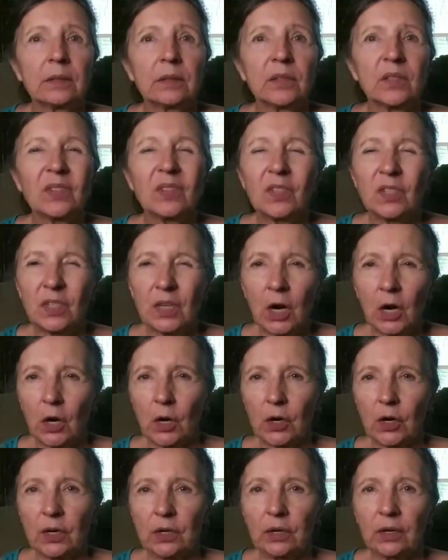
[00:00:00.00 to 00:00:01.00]

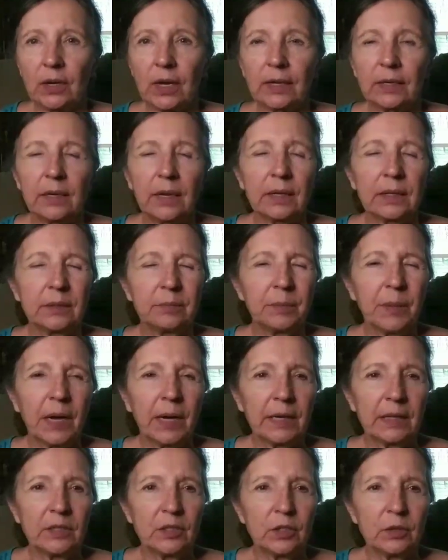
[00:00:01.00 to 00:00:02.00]
stark. I, I,
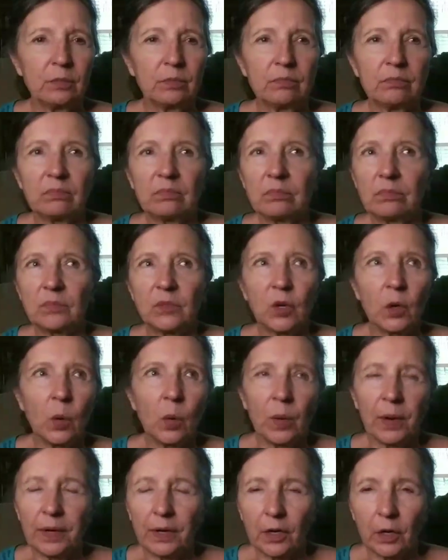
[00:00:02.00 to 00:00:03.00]
I
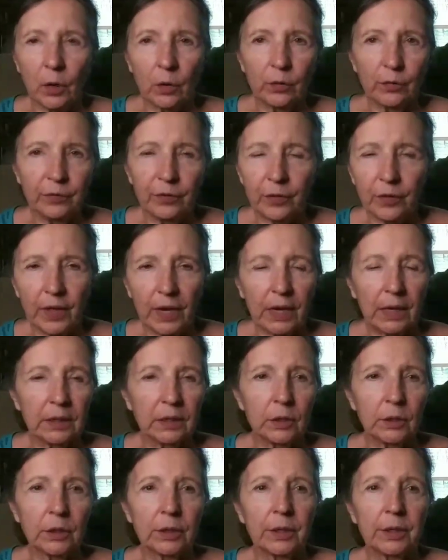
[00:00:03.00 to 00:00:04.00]
don't want to go for
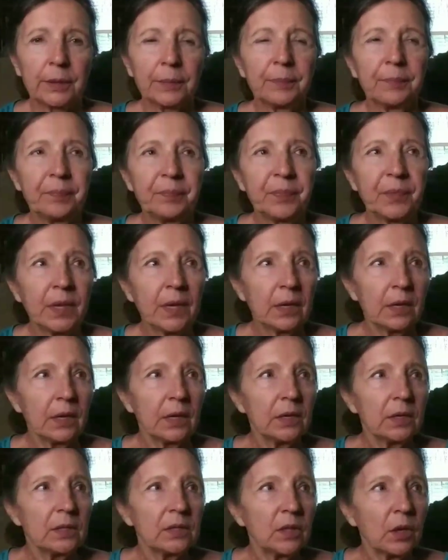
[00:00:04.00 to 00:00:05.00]
that look.
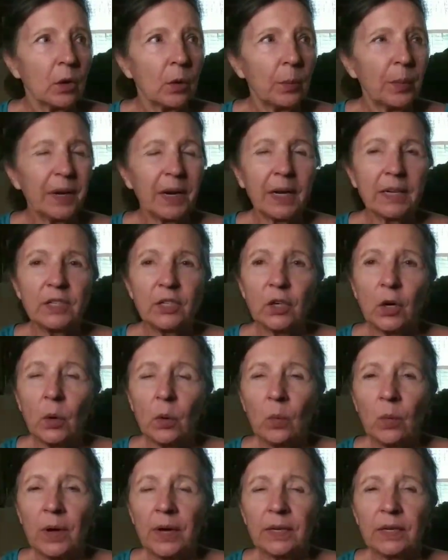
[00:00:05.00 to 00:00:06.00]
So, but I
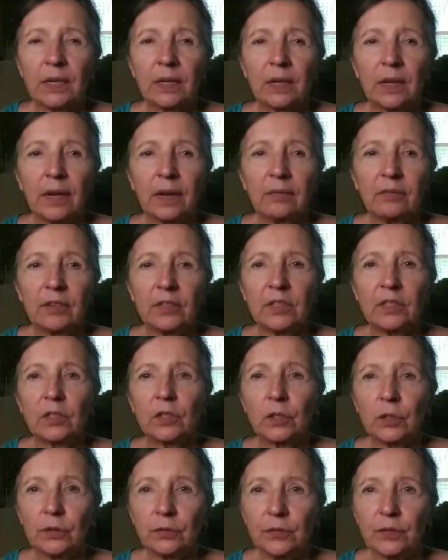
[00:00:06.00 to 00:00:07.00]
don't want every
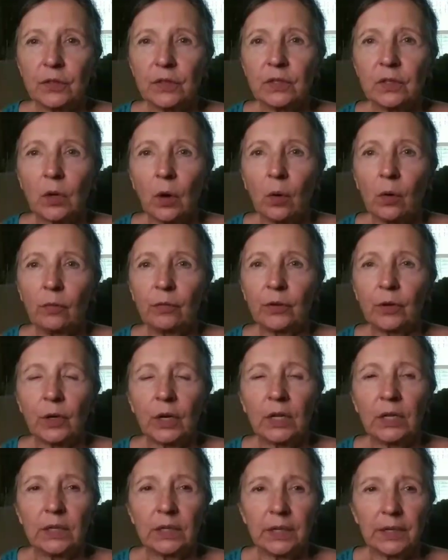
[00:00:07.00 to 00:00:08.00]
surface over
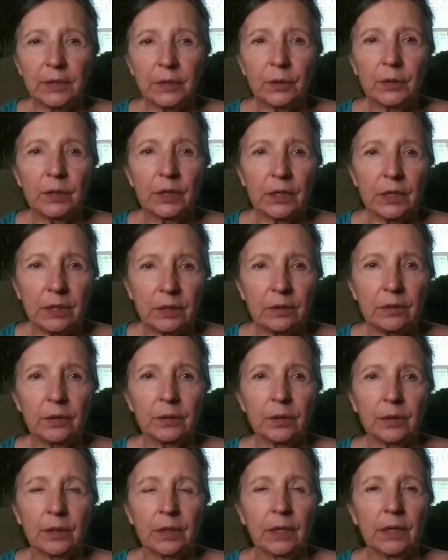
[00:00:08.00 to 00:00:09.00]
cluttered
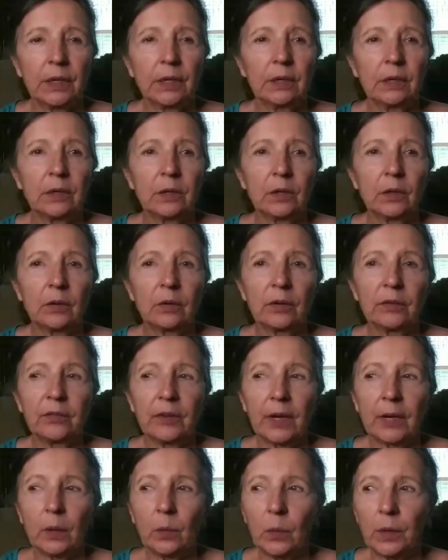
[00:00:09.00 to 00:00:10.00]
either. You know, if
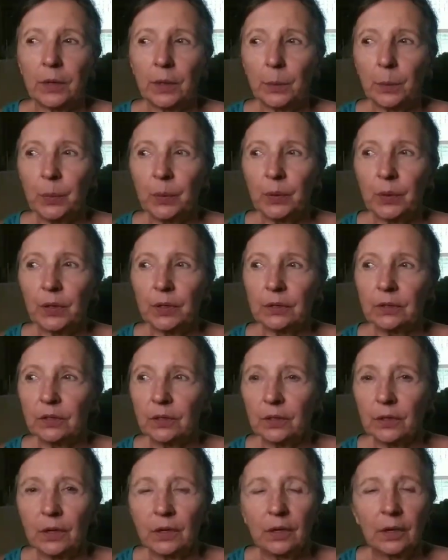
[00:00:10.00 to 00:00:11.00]
I want to
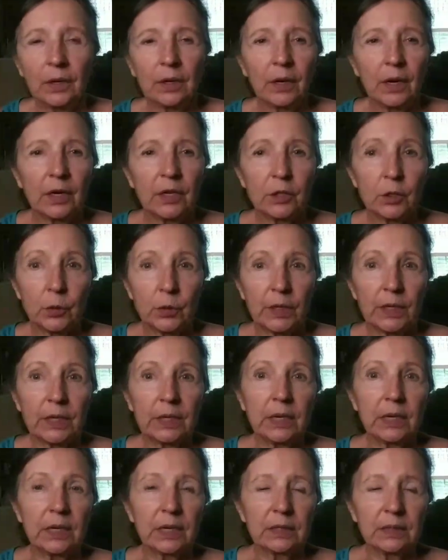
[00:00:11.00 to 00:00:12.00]
put a
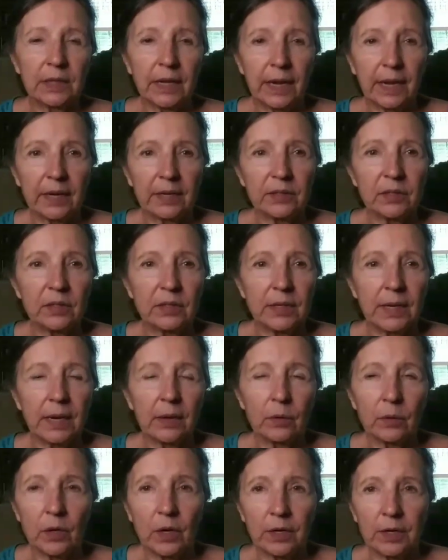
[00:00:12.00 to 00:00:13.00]
drinking glass
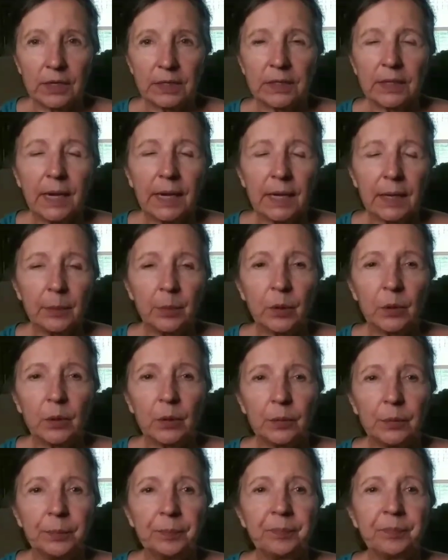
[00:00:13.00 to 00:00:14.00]
down on a
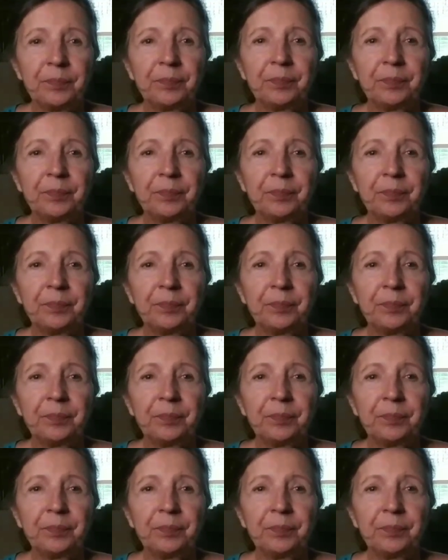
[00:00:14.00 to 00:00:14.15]
table,